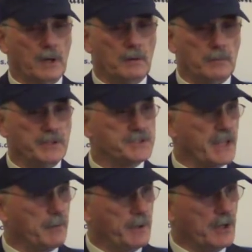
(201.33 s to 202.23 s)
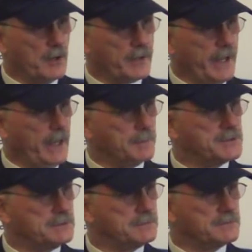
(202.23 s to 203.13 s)
Well, we just got to win all the
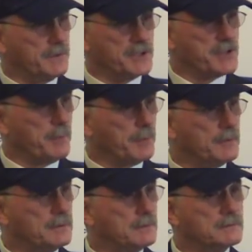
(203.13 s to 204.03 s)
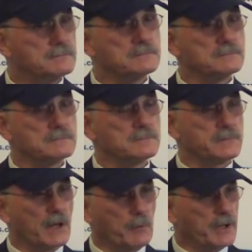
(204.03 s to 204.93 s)
games. It's very simple.
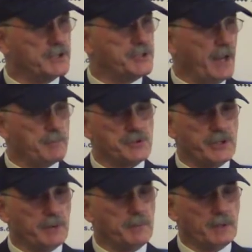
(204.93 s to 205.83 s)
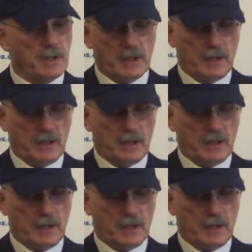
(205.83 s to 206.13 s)
You've got to win the championship.